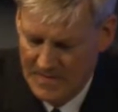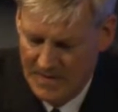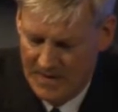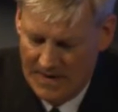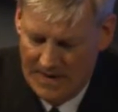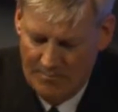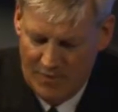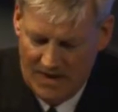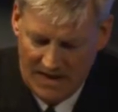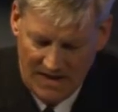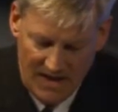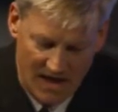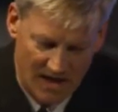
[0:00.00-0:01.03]
But
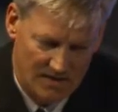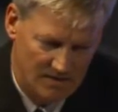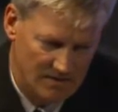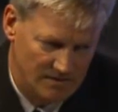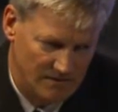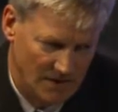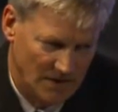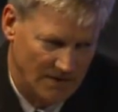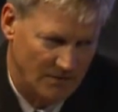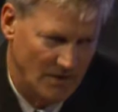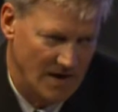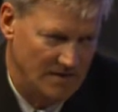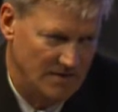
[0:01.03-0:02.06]
again, very
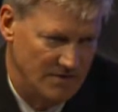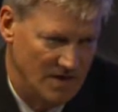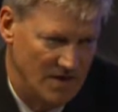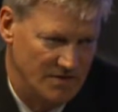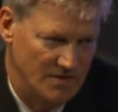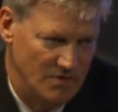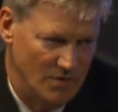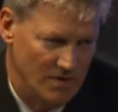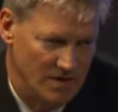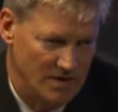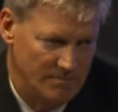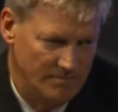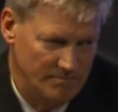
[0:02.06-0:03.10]
frank discussions with
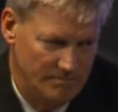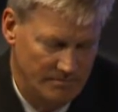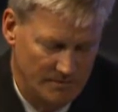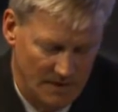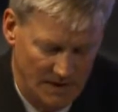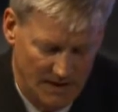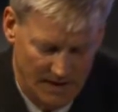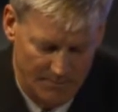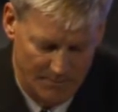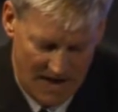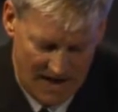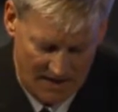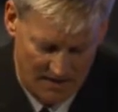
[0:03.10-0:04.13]
him
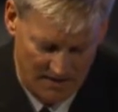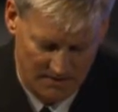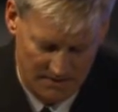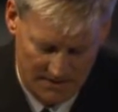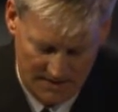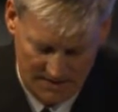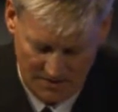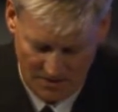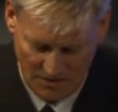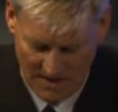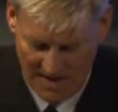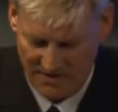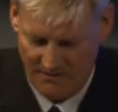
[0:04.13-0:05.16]
back in
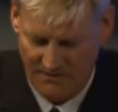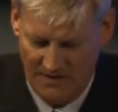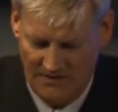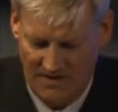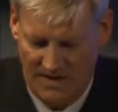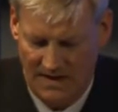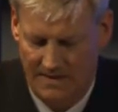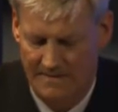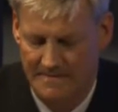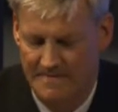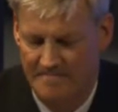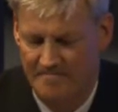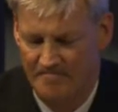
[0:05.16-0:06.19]
2015.
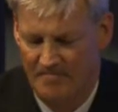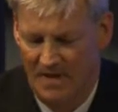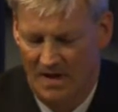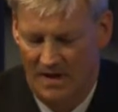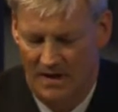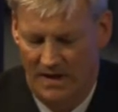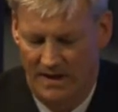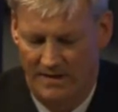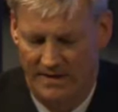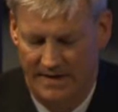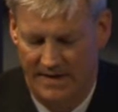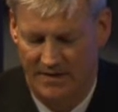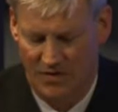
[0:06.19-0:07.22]
And
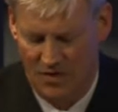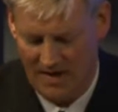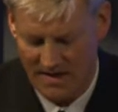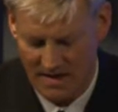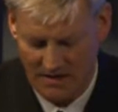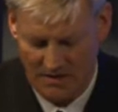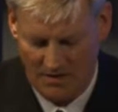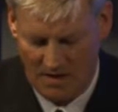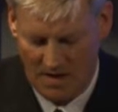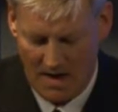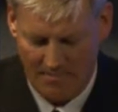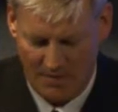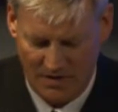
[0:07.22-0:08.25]
so I think there are
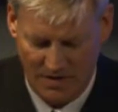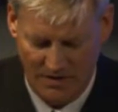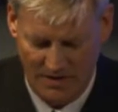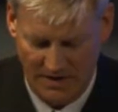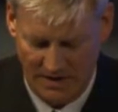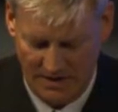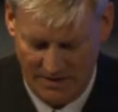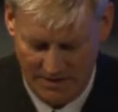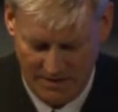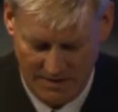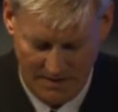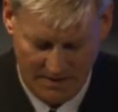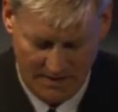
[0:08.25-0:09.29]
opportunities
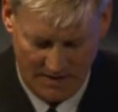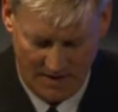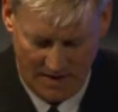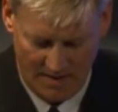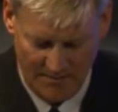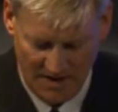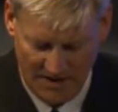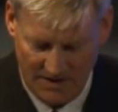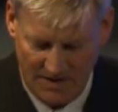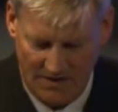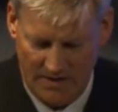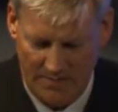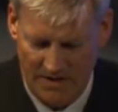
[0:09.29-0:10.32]

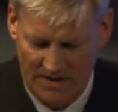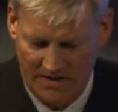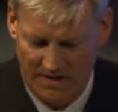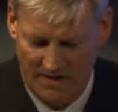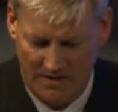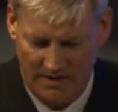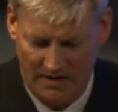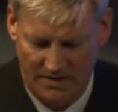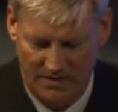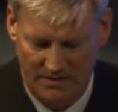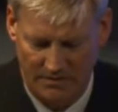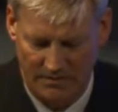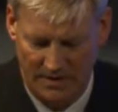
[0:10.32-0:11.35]
military to military
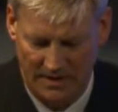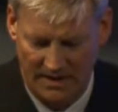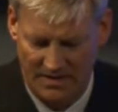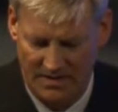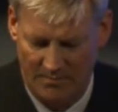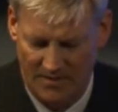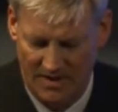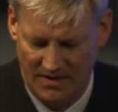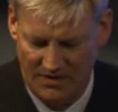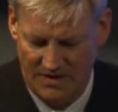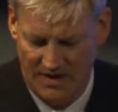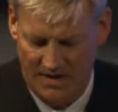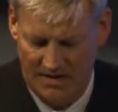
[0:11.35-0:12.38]
to get some things
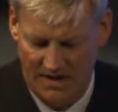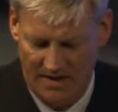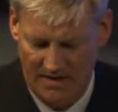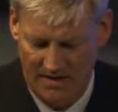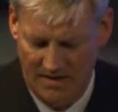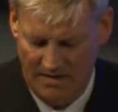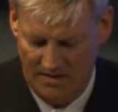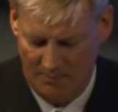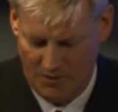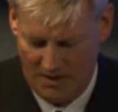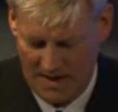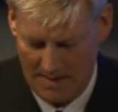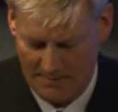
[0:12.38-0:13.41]
done that
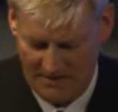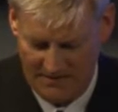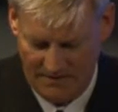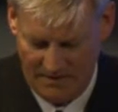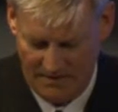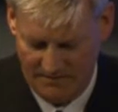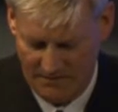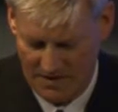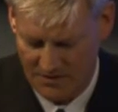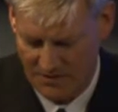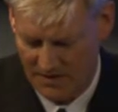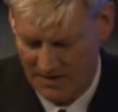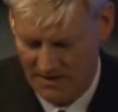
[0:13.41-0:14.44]
perhaps have
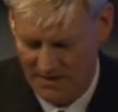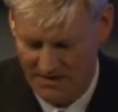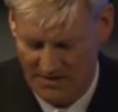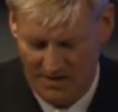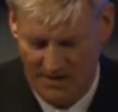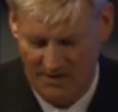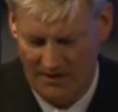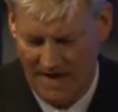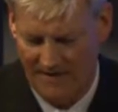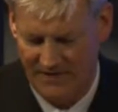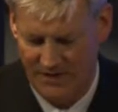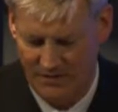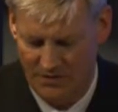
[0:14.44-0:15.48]
frustrated us in other
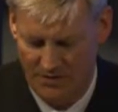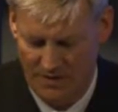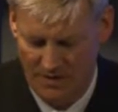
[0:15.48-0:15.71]
avenues.